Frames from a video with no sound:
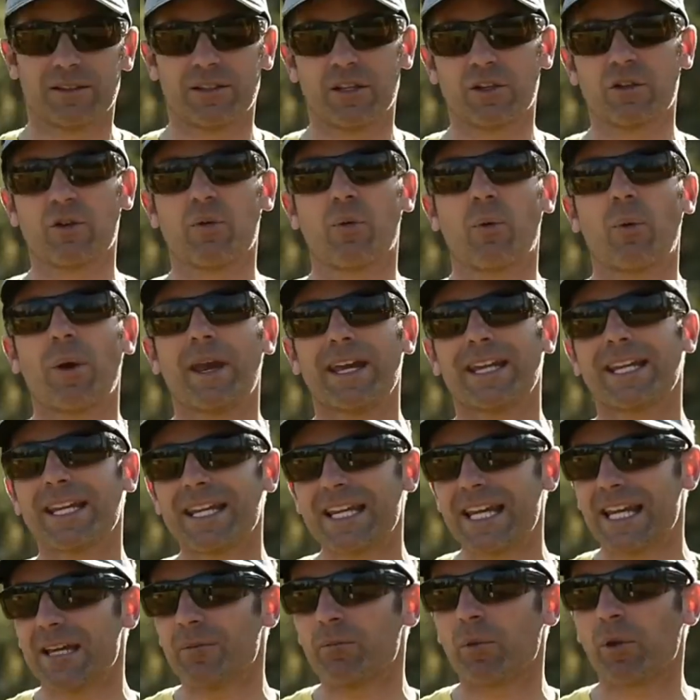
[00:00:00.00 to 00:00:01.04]
The great
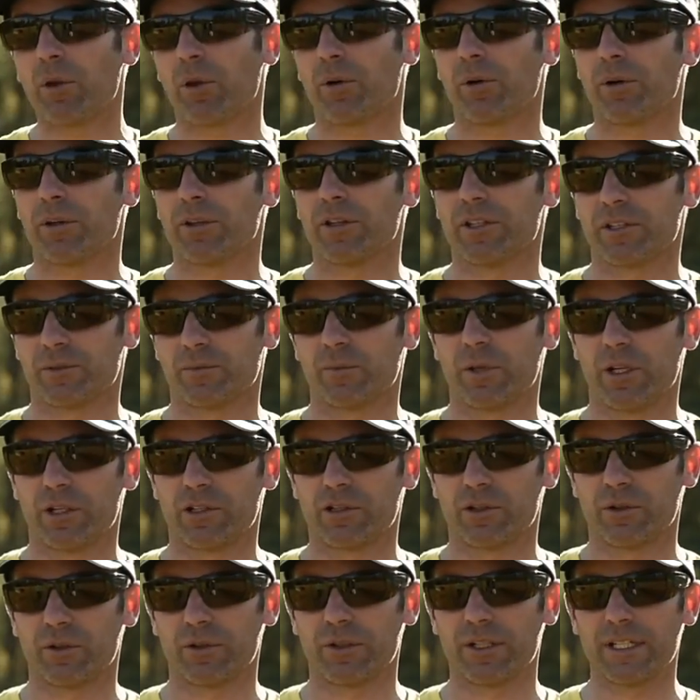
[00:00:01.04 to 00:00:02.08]
enabler in this
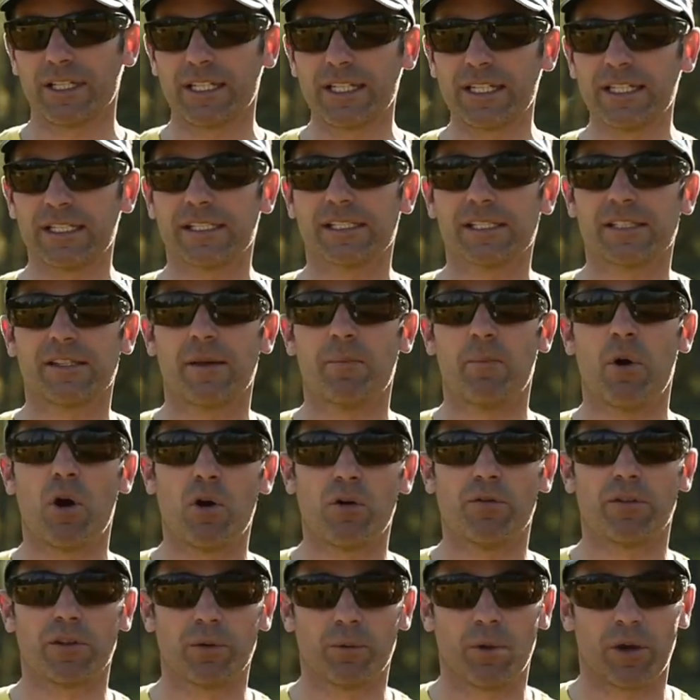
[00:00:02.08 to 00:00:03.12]
picture is the
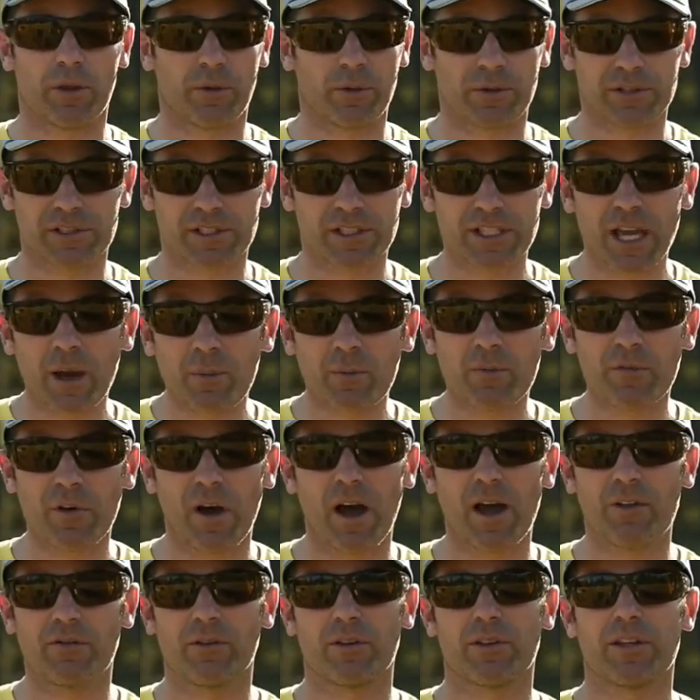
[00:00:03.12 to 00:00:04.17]
Movi, whether it's the
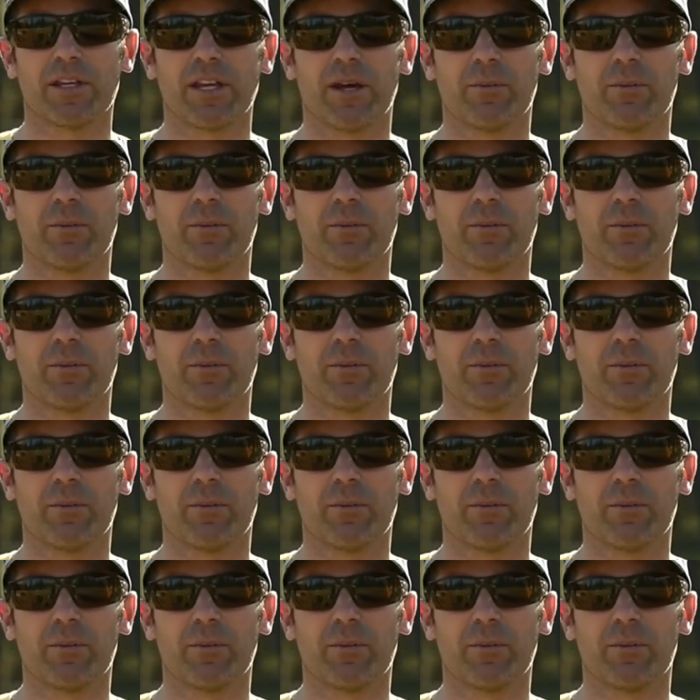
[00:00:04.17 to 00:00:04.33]
M5 or the